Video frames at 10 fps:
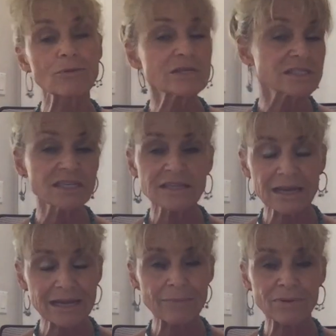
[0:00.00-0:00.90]
We see
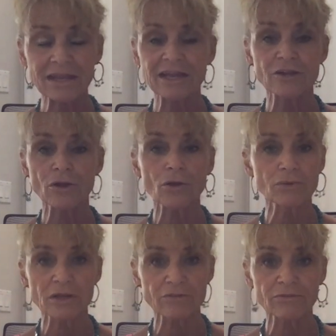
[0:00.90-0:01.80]
that happening in our
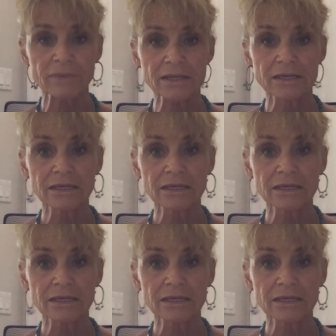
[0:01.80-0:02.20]
own government.